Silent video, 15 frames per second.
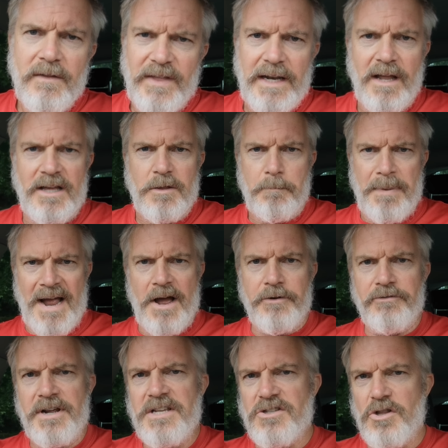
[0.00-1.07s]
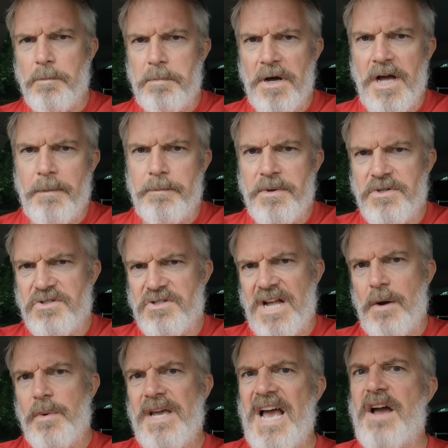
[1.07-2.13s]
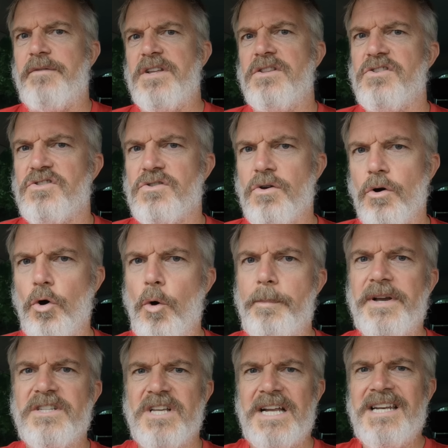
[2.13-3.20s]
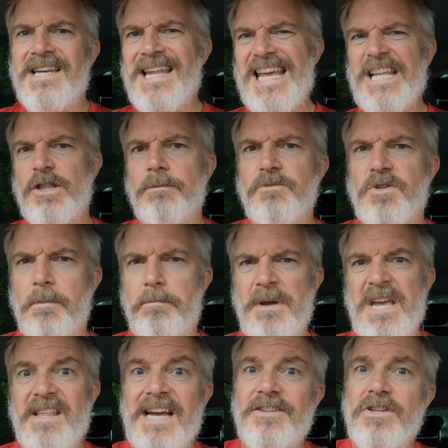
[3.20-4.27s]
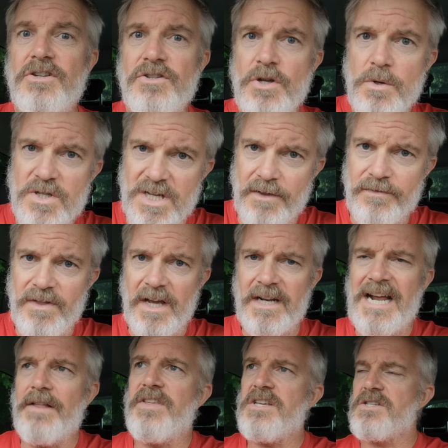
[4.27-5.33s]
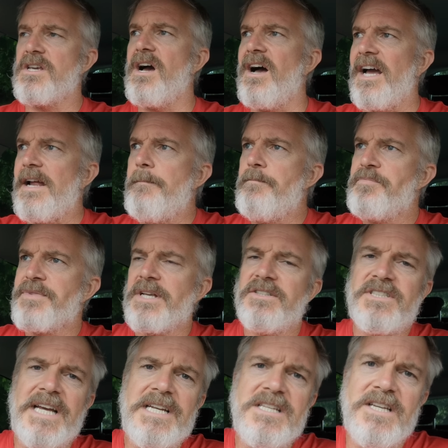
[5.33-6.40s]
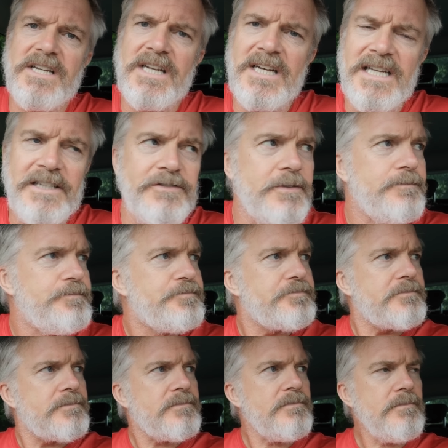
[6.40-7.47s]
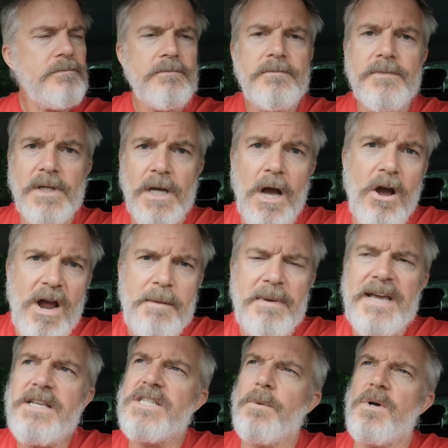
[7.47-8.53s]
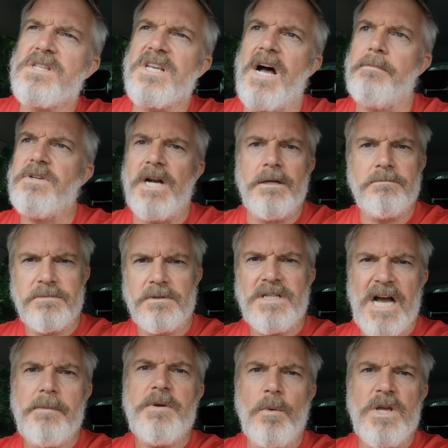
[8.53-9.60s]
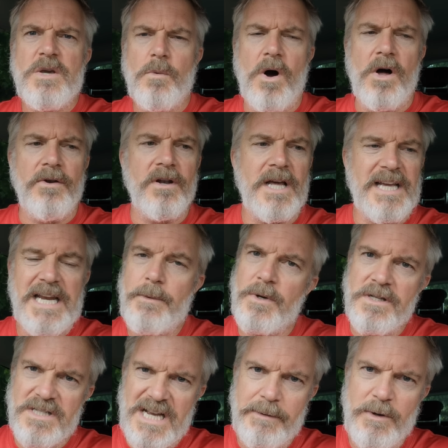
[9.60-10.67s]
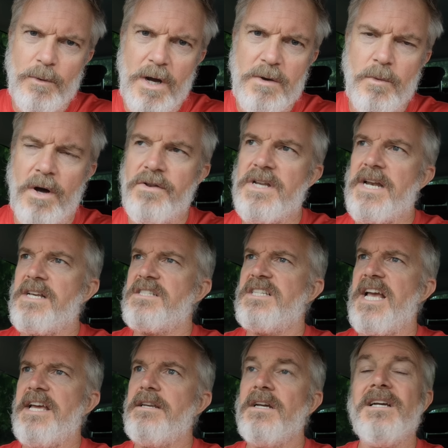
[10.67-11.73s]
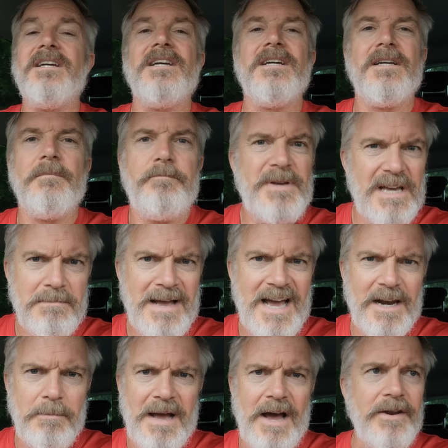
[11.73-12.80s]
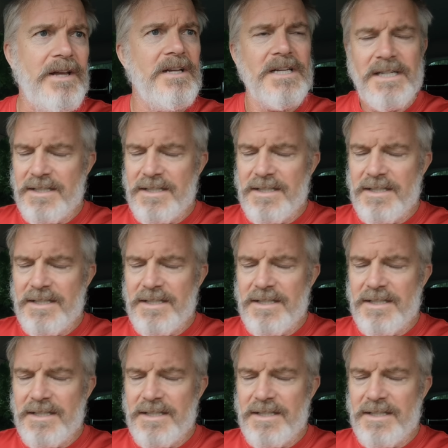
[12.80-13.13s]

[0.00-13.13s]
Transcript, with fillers: like the boundaries and the purpose that we have in the school, because I need them to be there to do something. Now, this guy said he's going to leave. all right, mate, so what's up? You know, tell me what you want. Like, and he wouldn't tell me what he want. And I said, be a man about it.